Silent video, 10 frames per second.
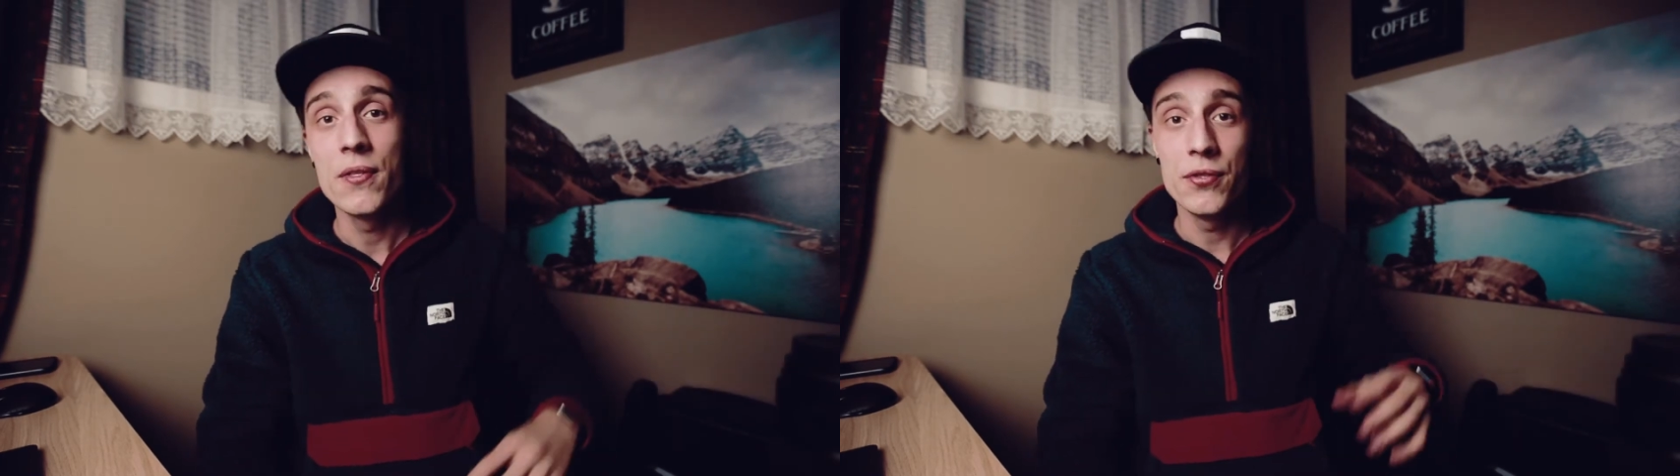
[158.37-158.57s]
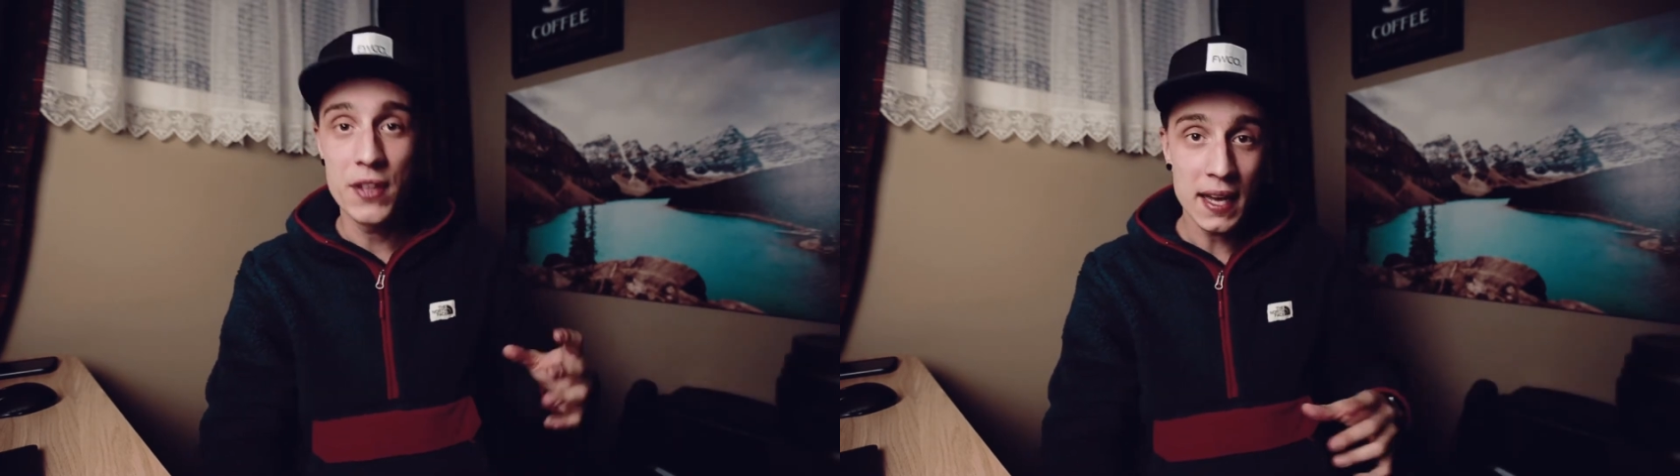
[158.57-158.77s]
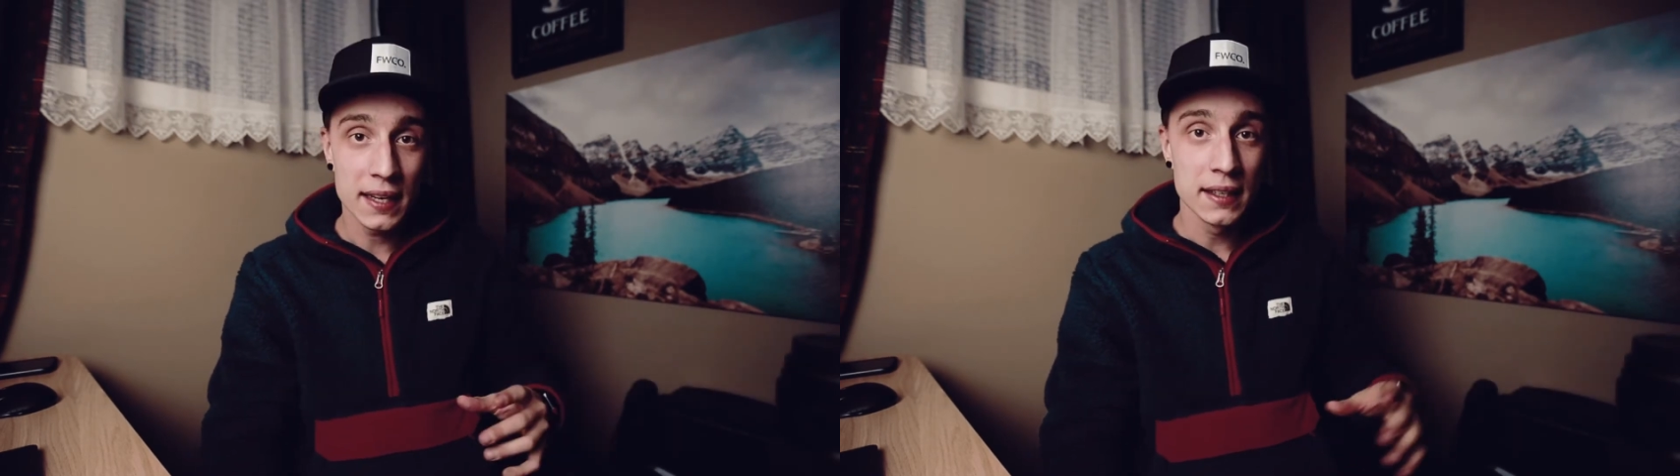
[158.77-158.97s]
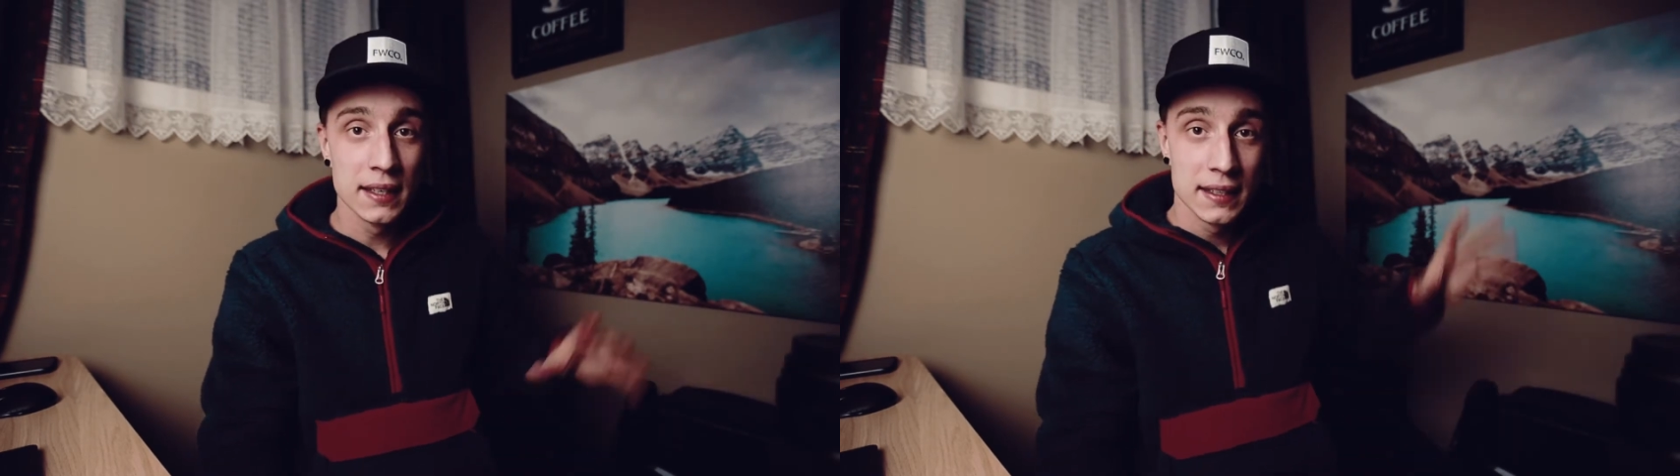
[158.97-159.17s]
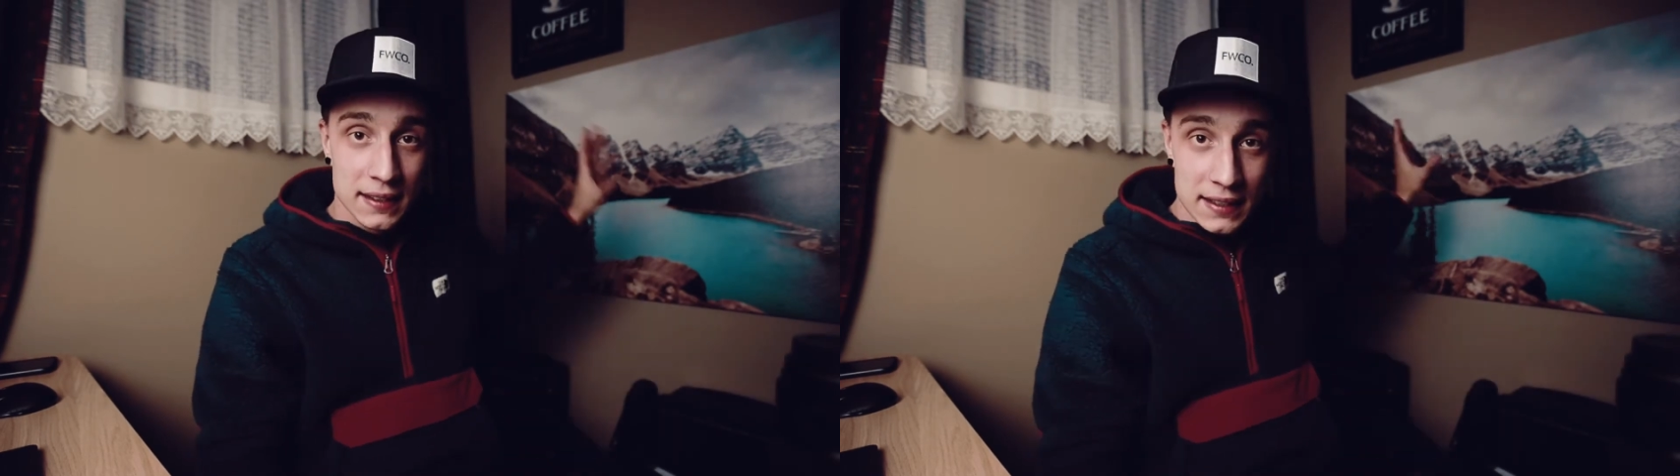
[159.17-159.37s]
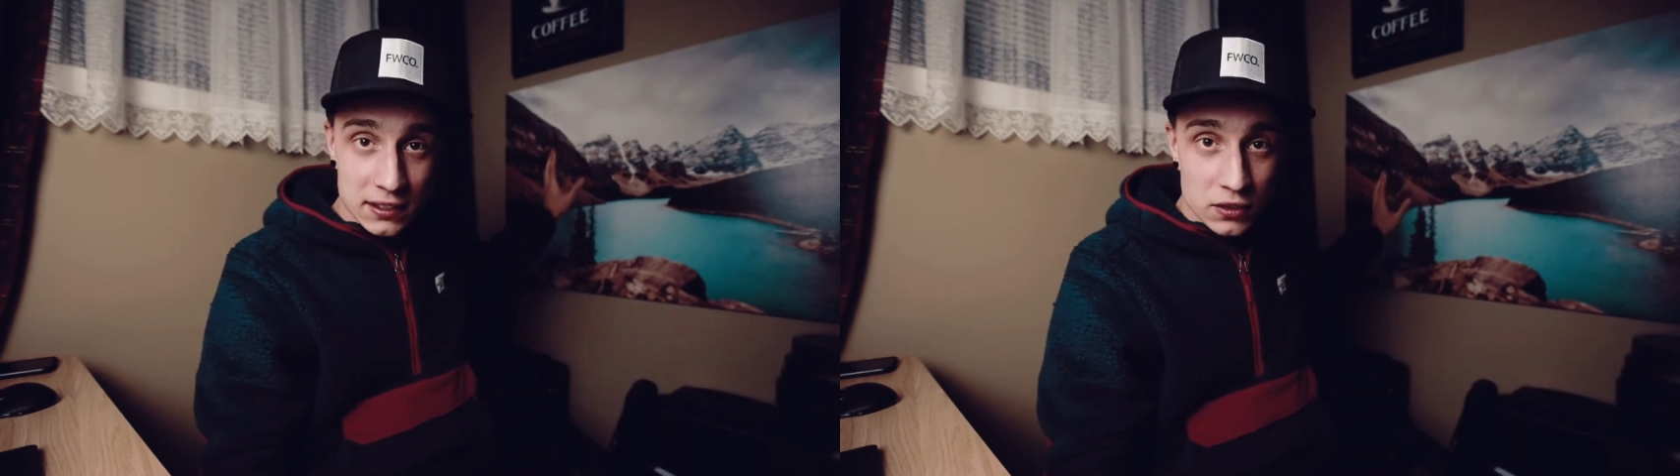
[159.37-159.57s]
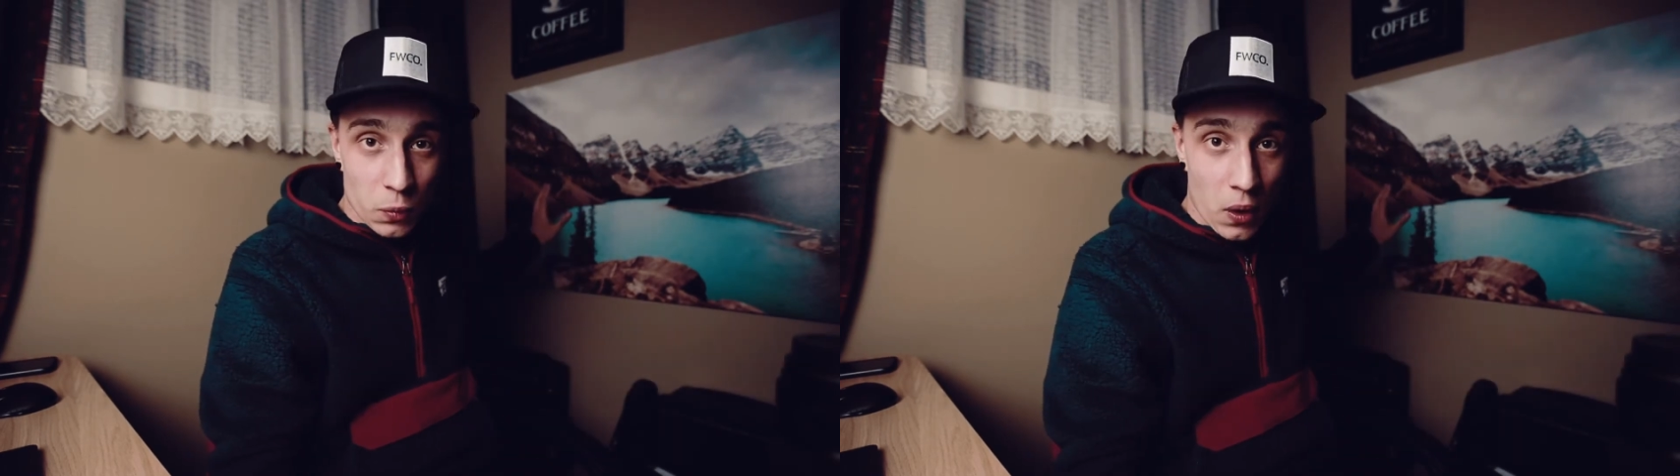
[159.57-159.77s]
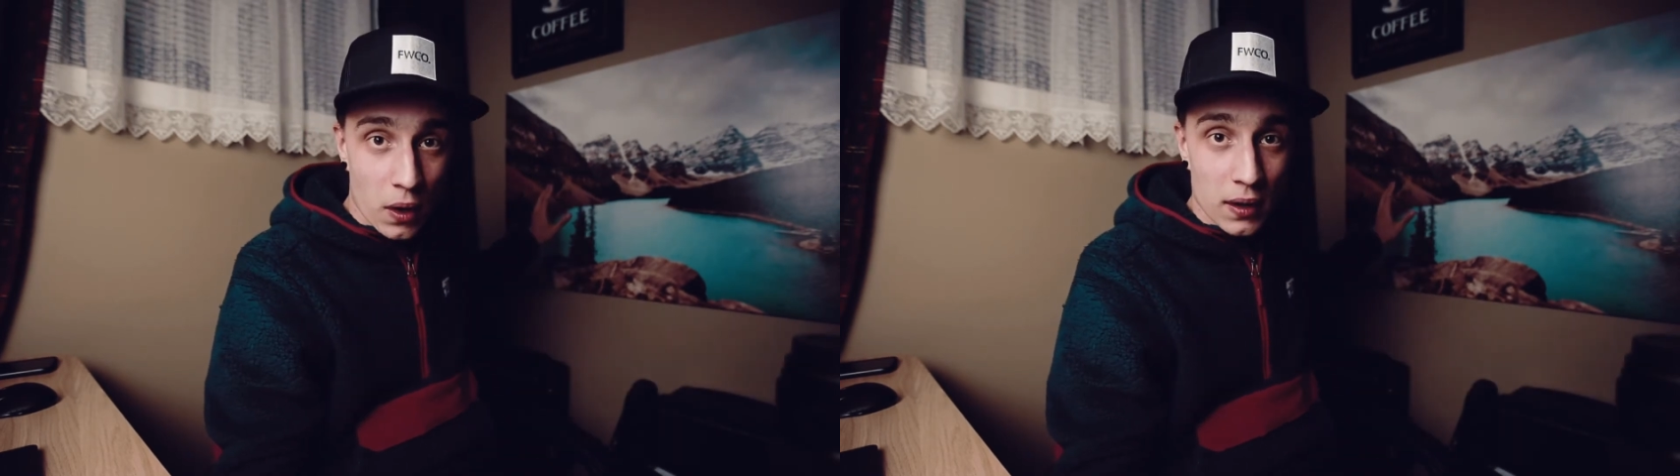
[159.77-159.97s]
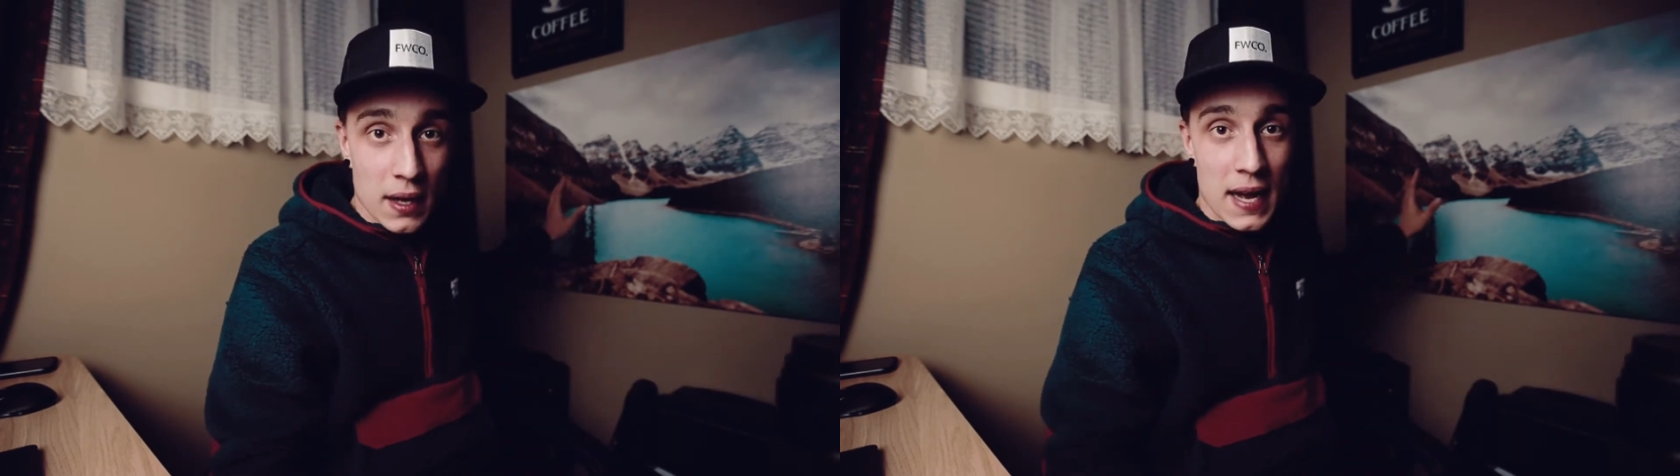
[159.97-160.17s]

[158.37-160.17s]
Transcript: then this wall